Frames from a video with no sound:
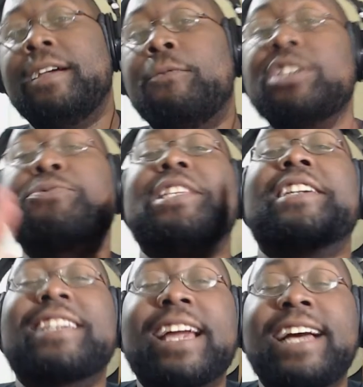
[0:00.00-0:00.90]
What's really
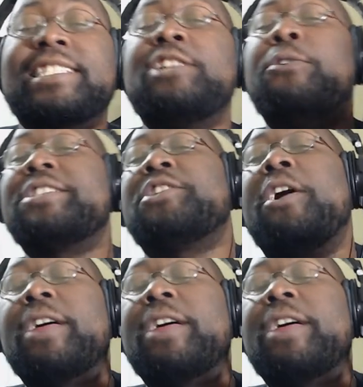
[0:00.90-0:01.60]
good, guys? I know that y'all